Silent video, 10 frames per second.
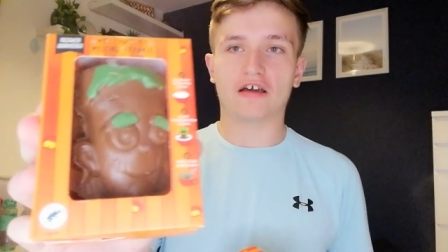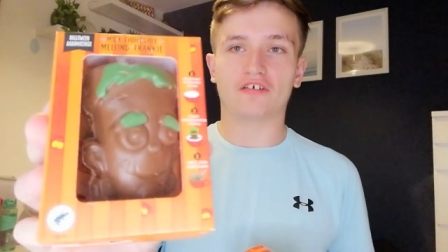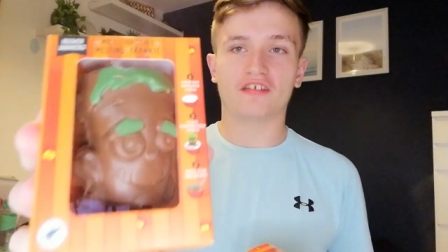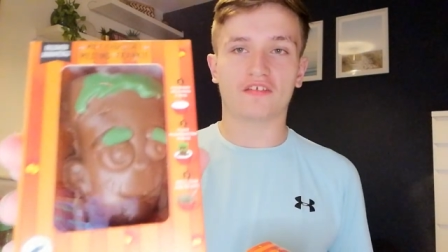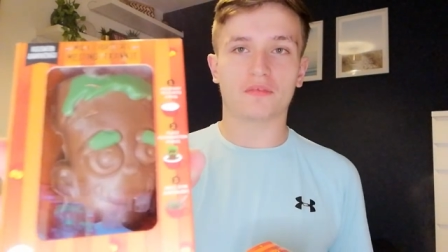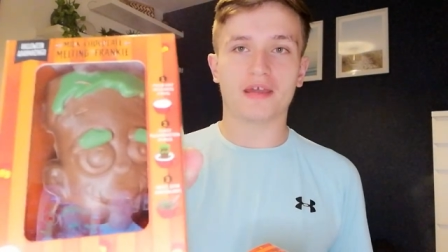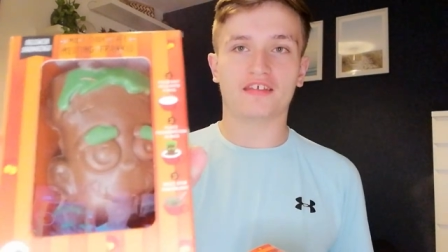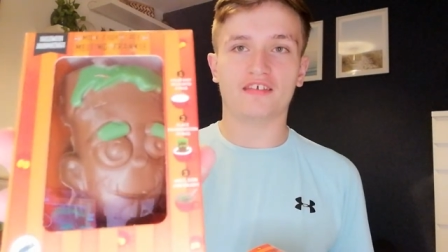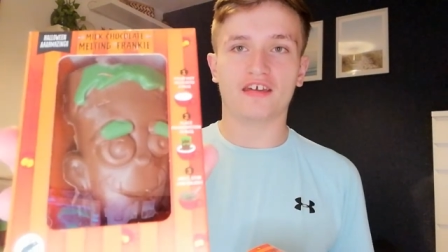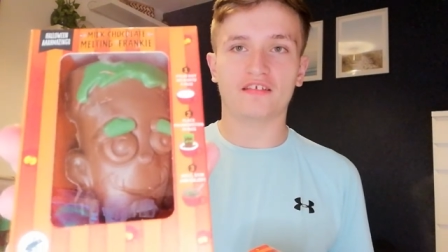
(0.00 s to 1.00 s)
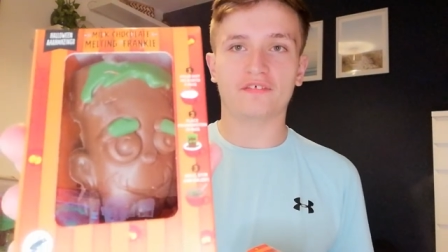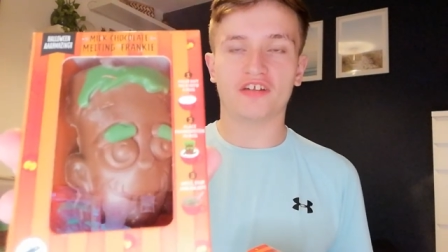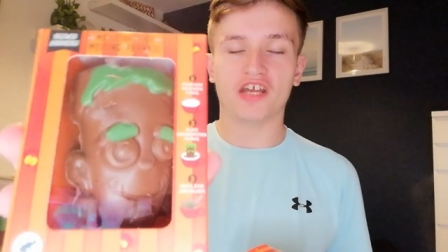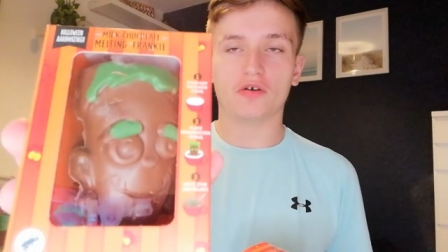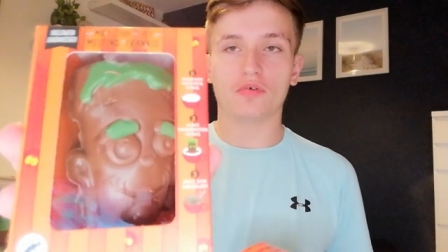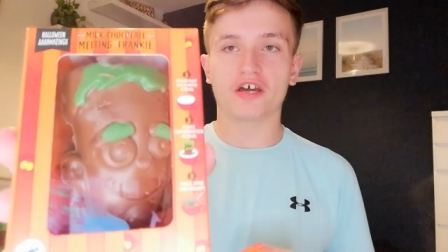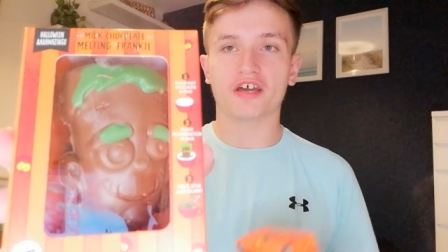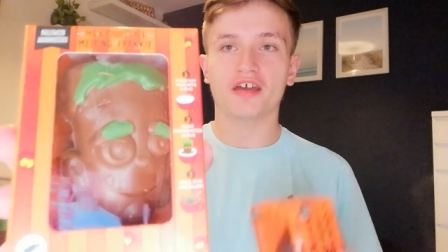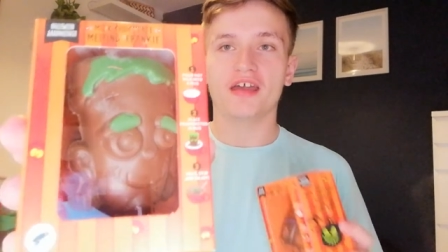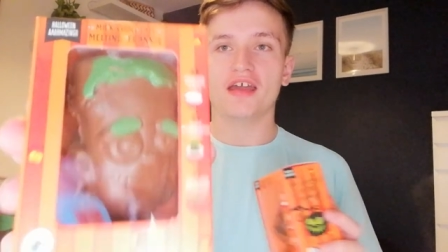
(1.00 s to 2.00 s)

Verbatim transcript: because uh, I was gonna make a TikTok video where